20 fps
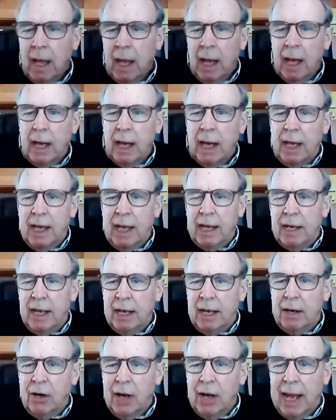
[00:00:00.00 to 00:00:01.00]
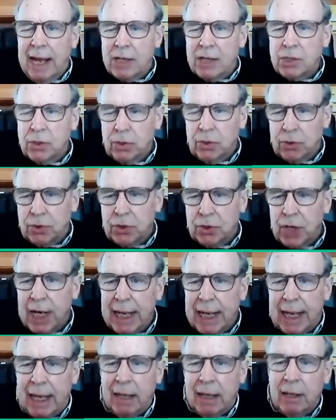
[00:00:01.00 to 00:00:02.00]
uh, in international
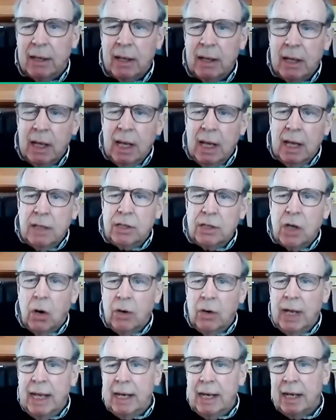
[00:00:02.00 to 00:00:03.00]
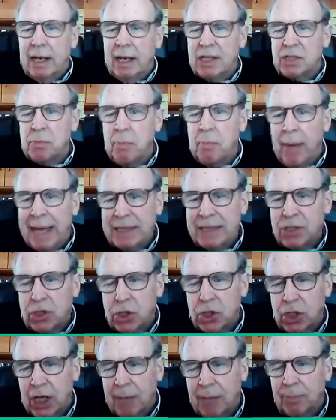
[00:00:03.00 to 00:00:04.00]
trade, donated his best
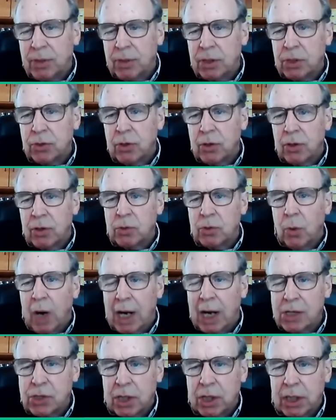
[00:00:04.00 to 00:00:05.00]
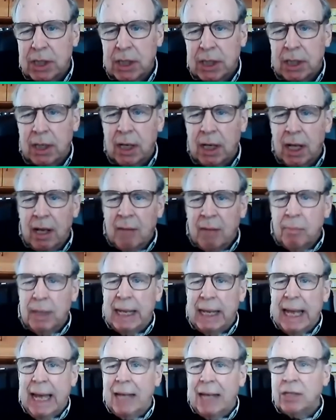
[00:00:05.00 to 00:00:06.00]
ship to George Washington,
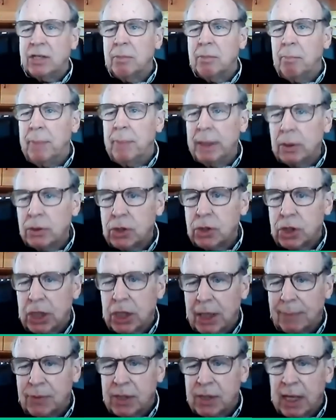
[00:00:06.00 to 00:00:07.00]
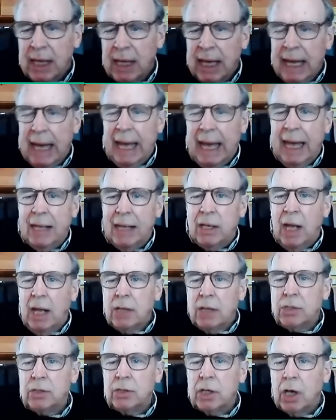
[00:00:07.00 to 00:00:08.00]
began to build ships, and
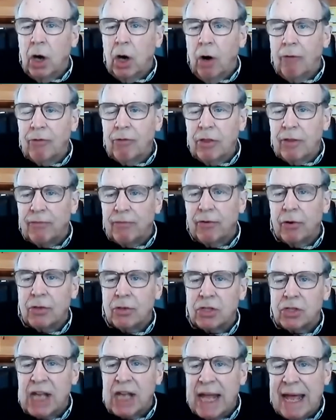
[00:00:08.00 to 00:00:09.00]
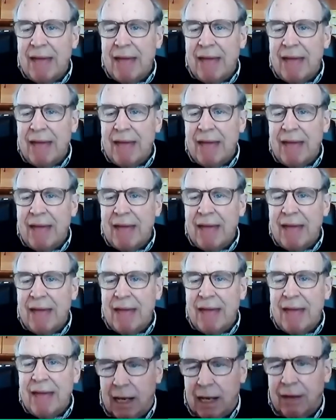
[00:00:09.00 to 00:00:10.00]
took over the first Navy
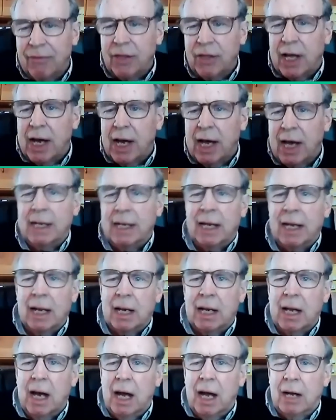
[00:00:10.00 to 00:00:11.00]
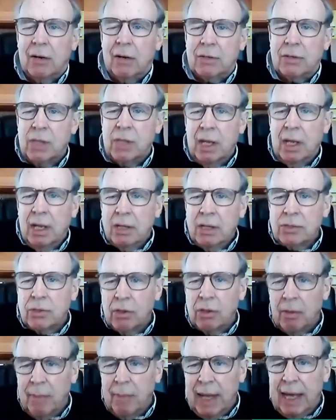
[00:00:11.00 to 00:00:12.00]
committee of the Continental Congress.
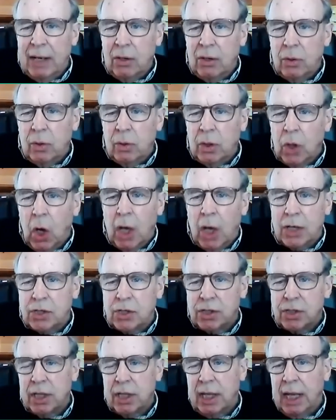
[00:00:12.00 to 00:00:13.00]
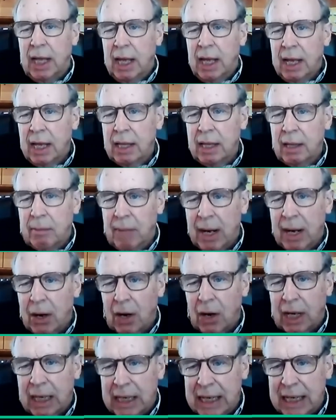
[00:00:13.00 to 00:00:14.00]
So the man who launched the, the
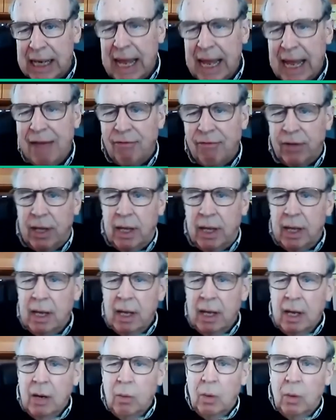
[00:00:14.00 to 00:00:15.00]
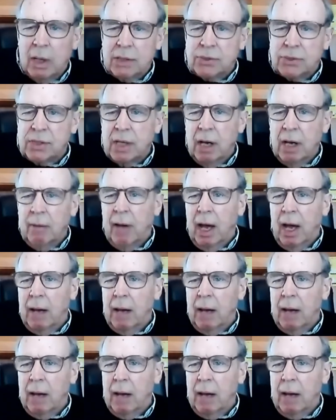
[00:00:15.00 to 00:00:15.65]
American Navy was a,